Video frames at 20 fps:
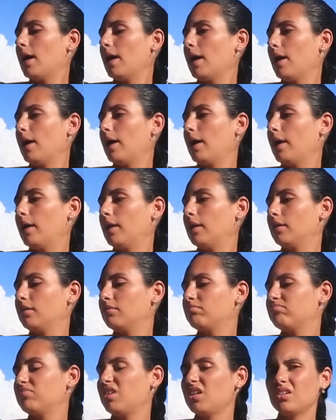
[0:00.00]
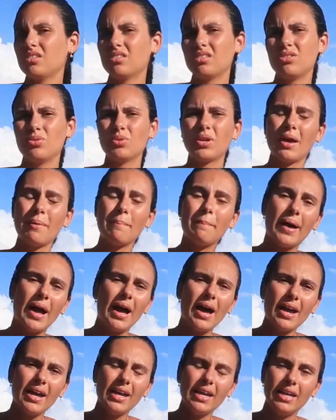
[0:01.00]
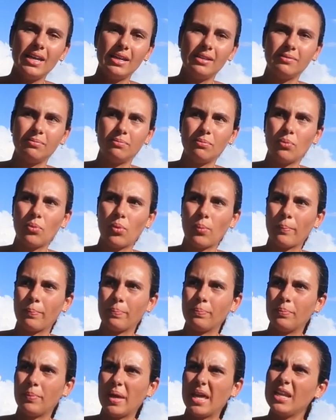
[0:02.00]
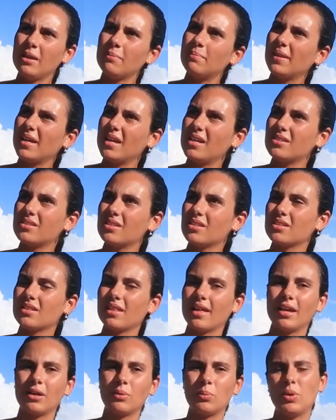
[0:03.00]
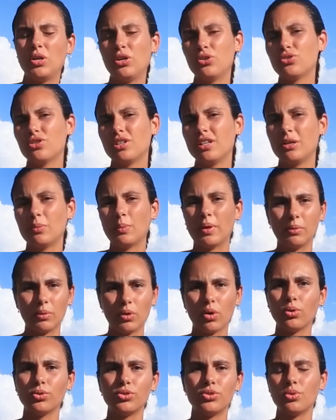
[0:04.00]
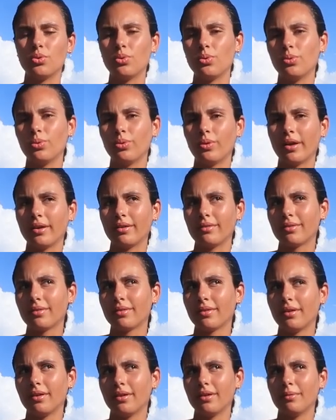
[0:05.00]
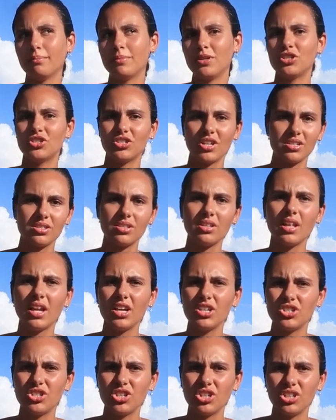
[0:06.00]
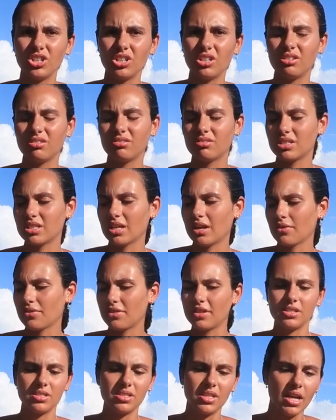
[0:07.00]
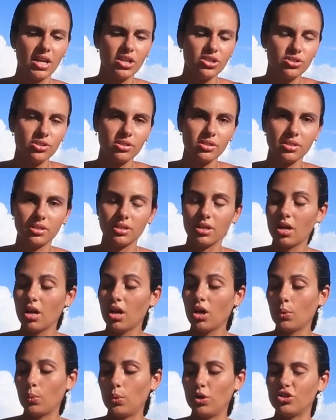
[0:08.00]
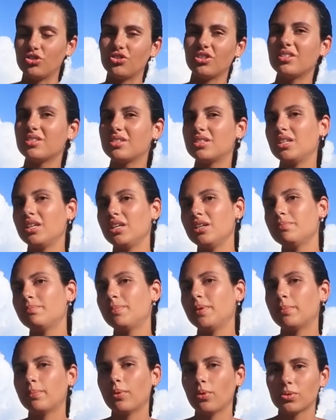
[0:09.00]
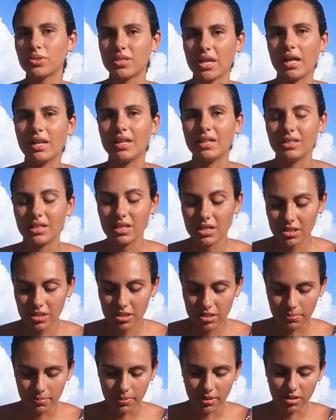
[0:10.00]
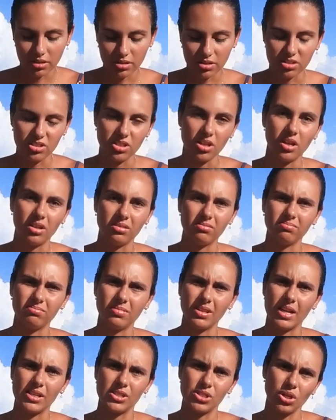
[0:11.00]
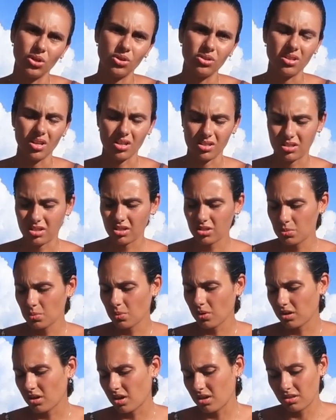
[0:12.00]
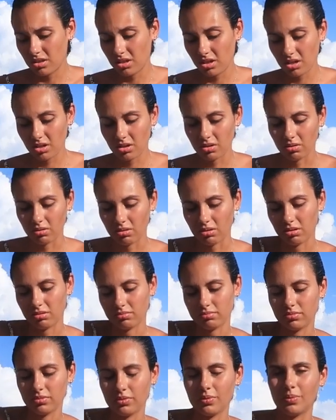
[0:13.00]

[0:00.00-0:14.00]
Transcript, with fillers: And this you can buy in many places. Like we usually when we go to like uh, beach destination in Southeast Asia, we usually see people selling this, but it's not as good as this one, I think. Or